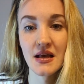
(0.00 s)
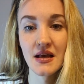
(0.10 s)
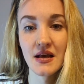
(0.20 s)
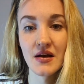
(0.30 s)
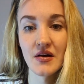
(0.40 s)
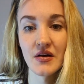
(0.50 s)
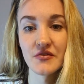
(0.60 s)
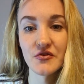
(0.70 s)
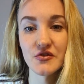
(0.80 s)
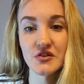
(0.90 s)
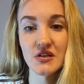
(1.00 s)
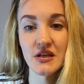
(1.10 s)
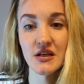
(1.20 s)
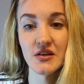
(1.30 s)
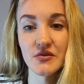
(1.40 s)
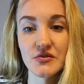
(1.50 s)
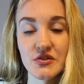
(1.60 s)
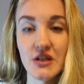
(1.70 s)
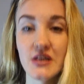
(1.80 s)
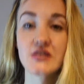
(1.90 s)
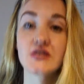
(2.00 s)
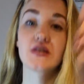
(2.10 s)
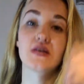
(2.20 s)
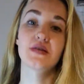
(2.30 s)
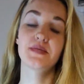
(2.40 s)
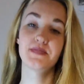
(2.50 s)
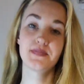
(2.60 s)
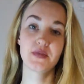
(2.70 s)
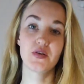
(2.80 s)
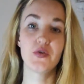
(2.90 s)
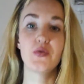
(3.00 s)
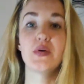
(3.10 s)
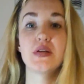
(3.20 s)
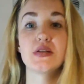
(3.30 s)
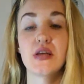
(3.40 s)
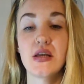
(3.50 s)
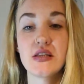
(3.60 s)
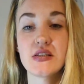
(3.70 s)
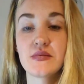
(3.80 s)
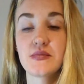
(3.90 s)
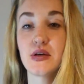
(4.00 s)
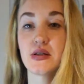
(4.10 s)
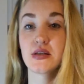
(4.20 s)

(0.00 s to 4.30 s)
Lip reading: Unfortunately, I cannot change the orientation, but